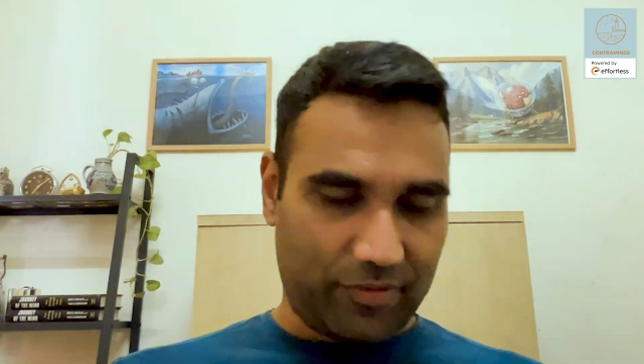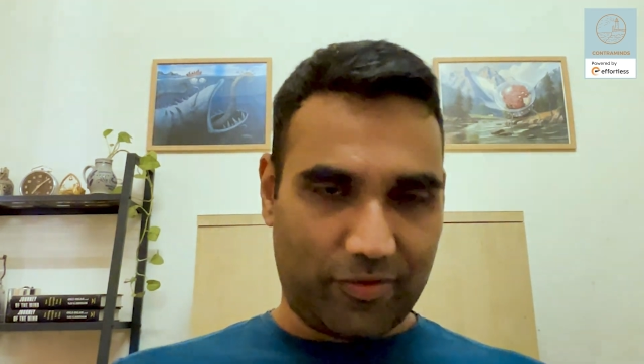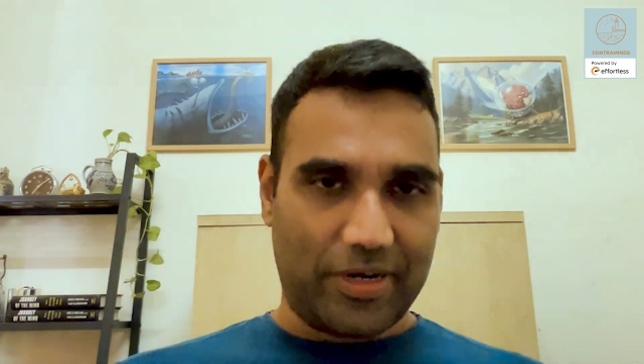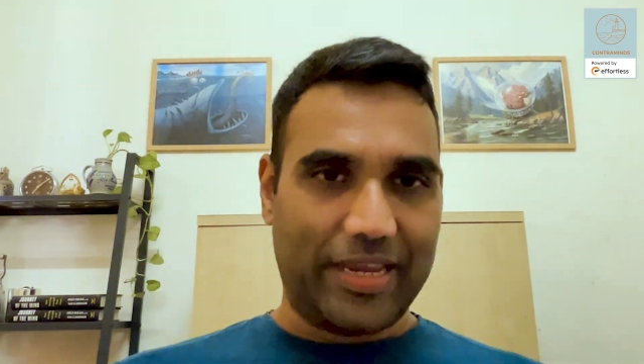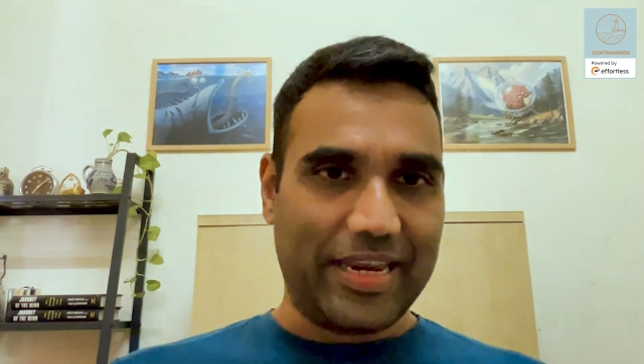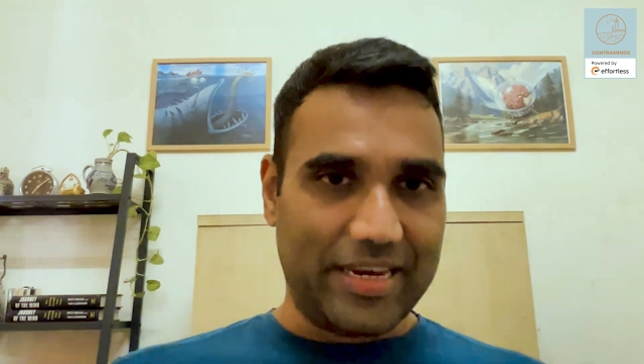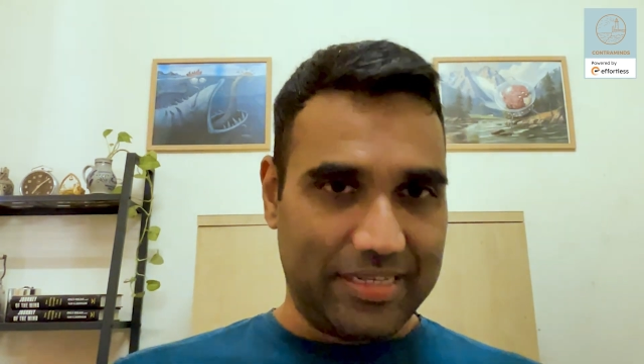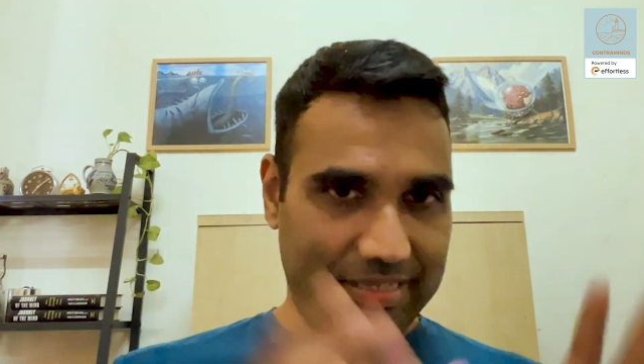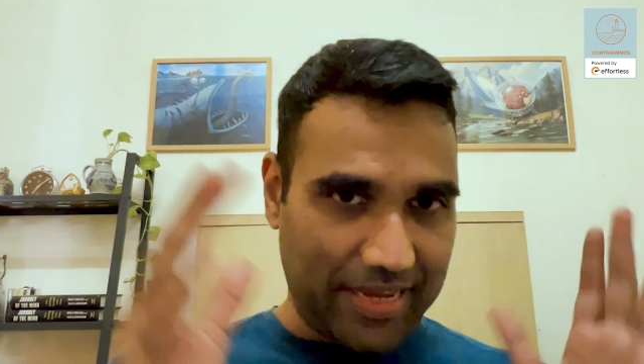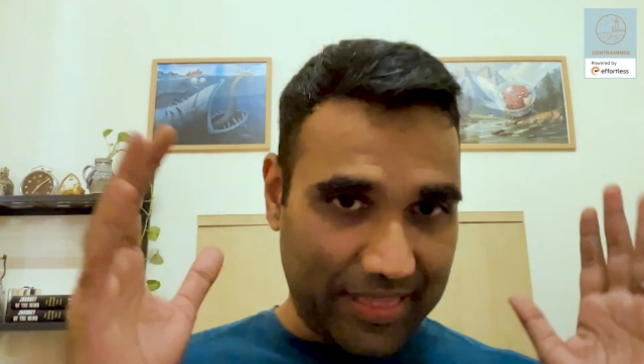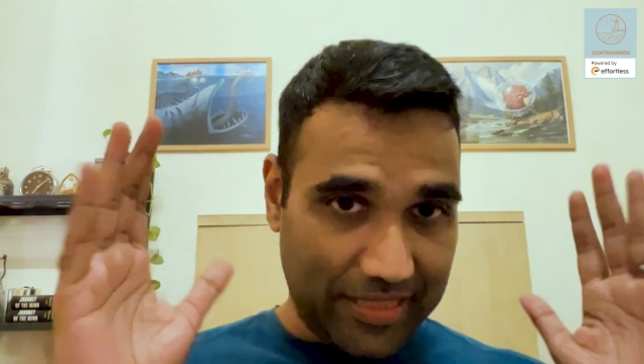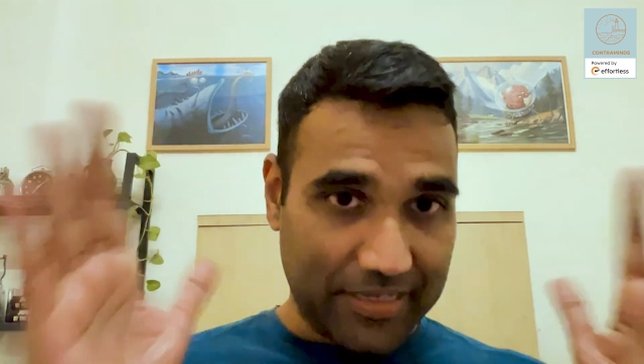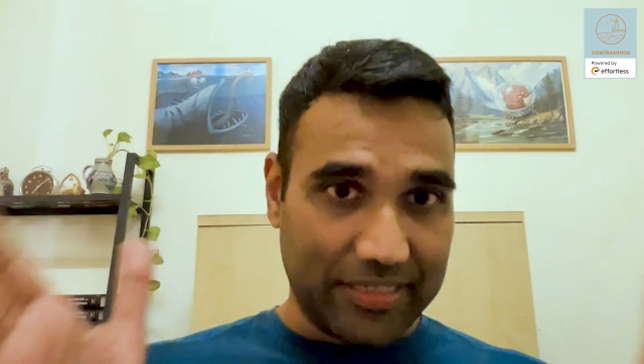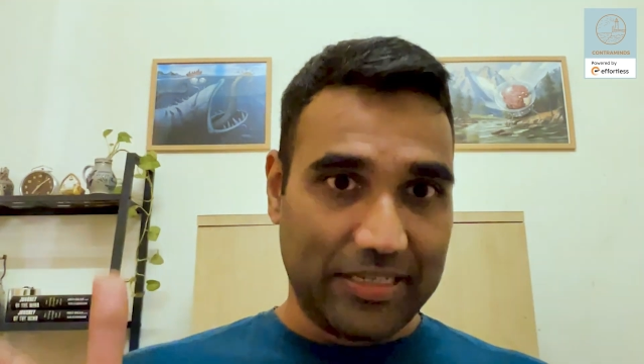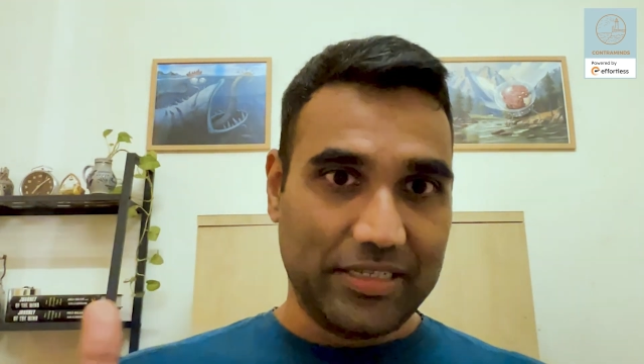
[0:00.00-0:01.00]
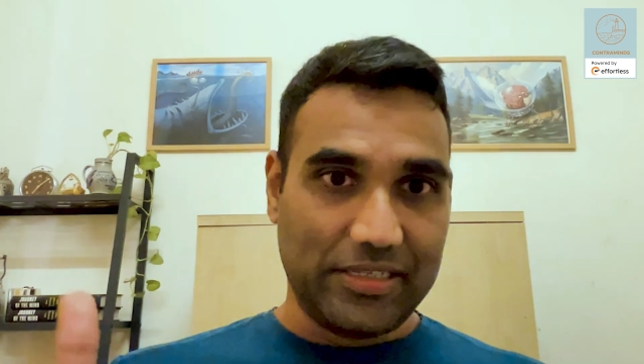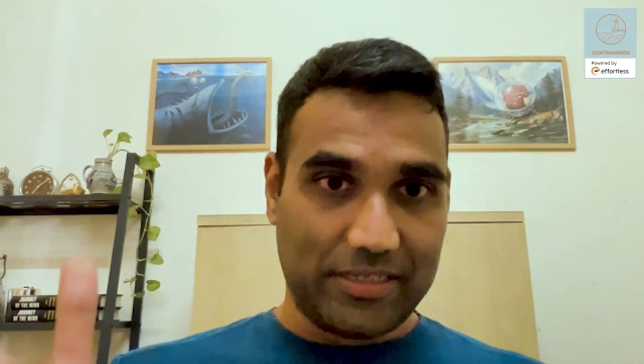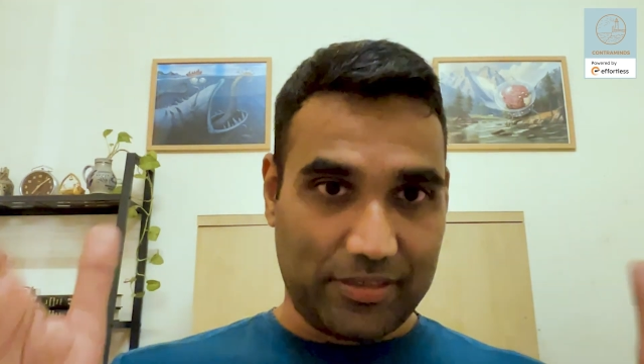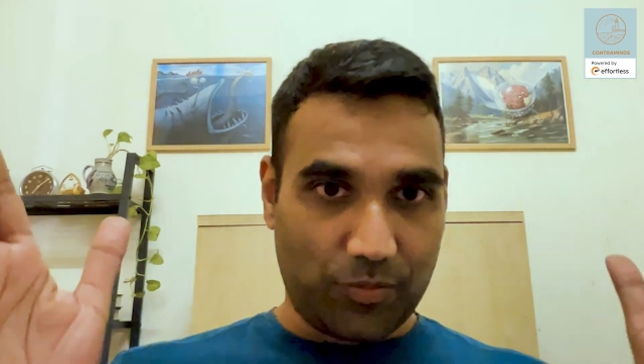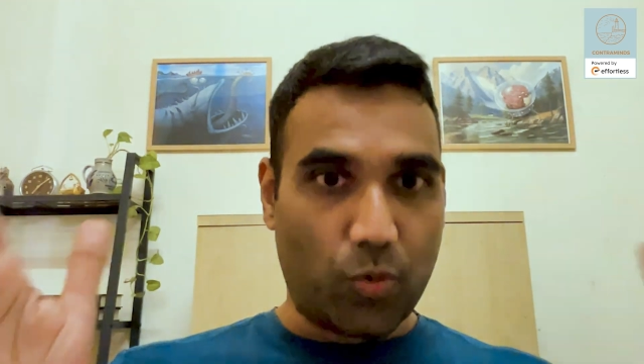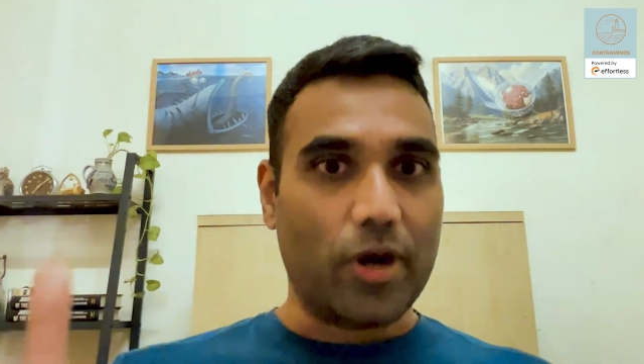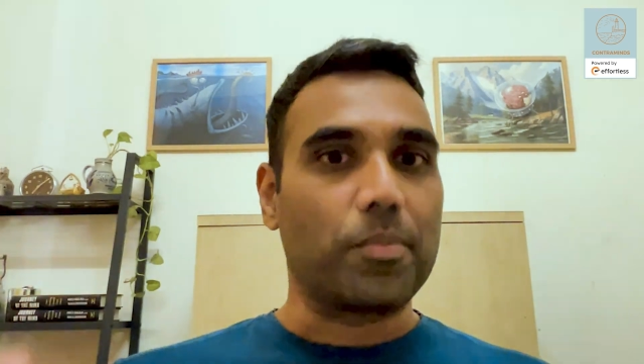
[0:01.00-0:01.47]
for a kid and saying this
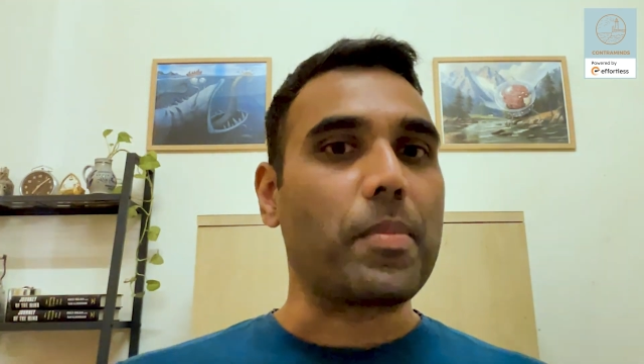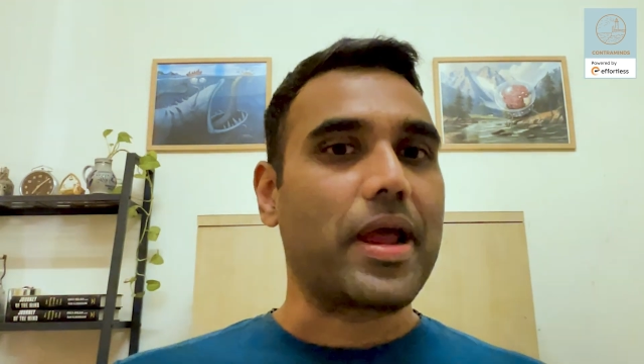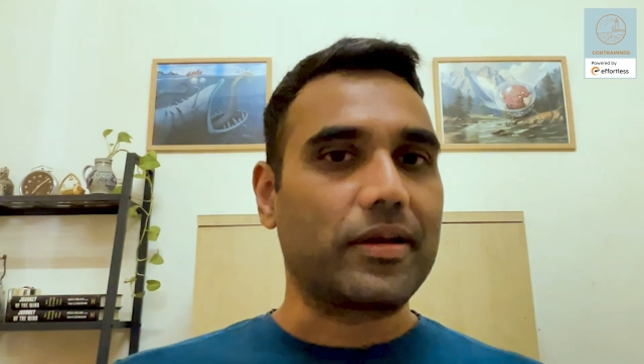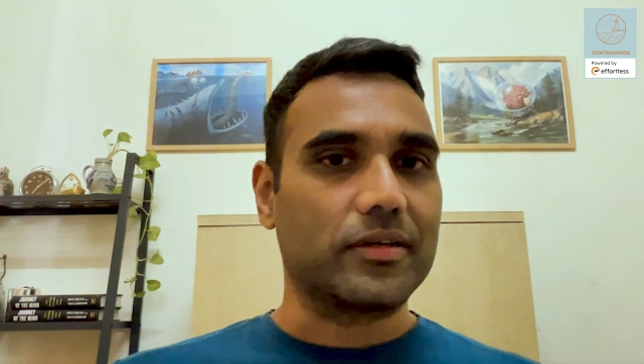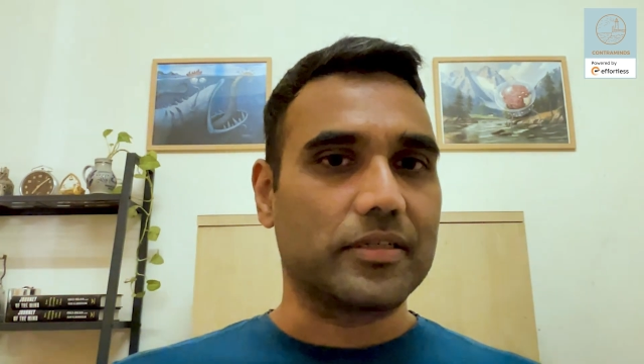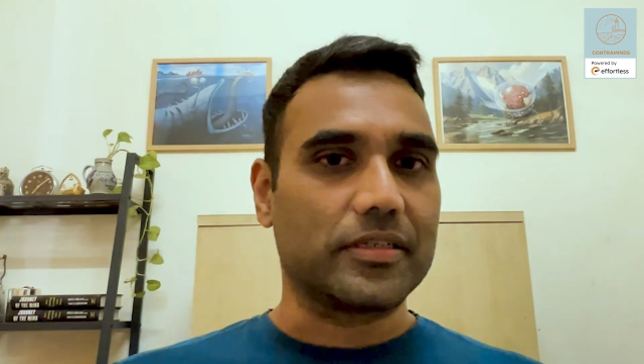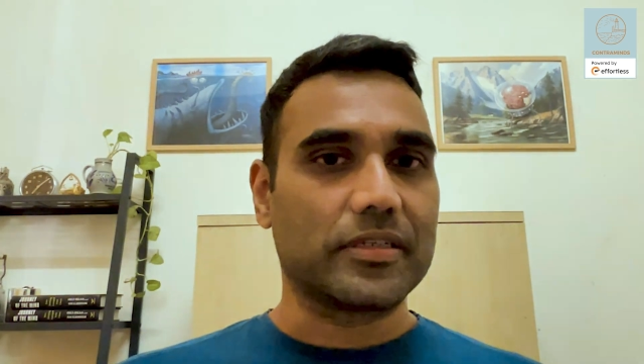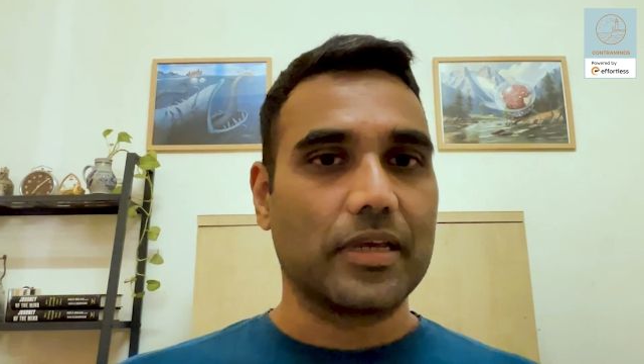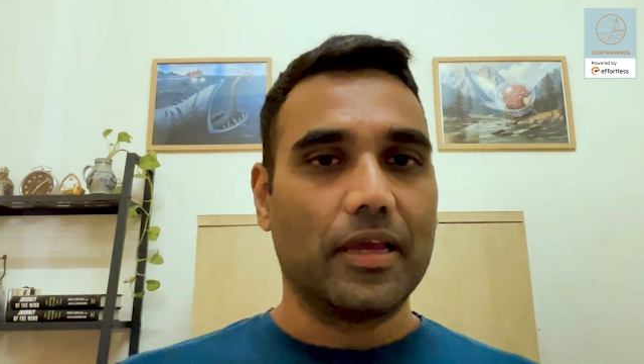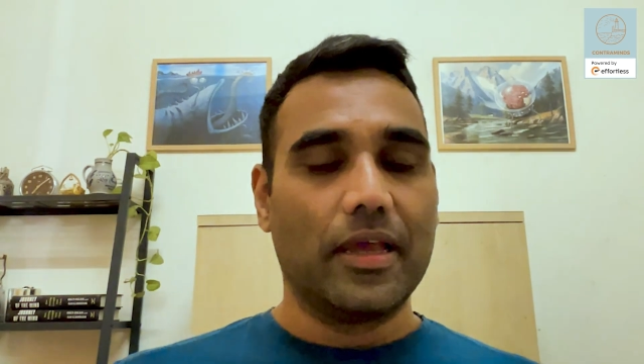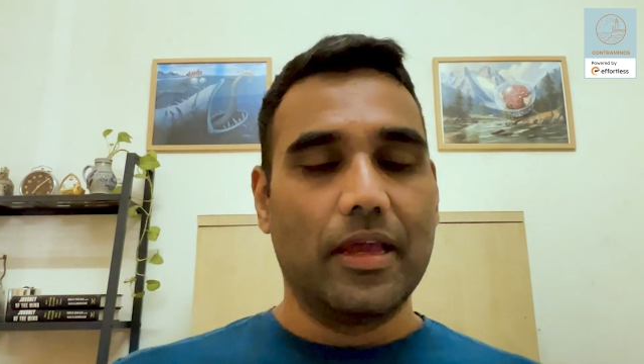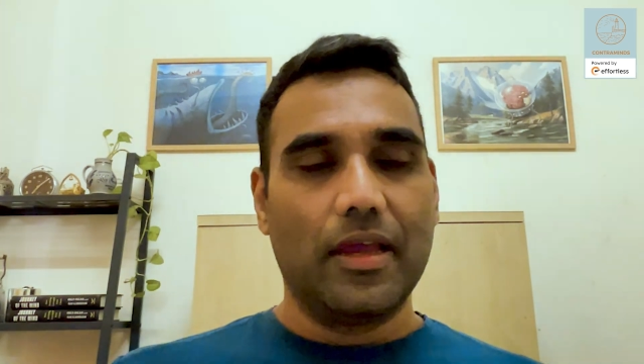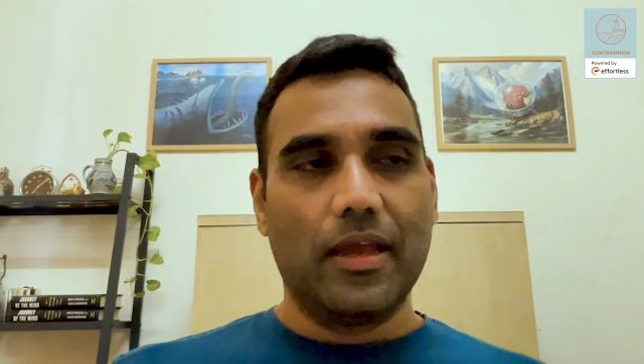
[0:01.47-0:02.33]
is what matters.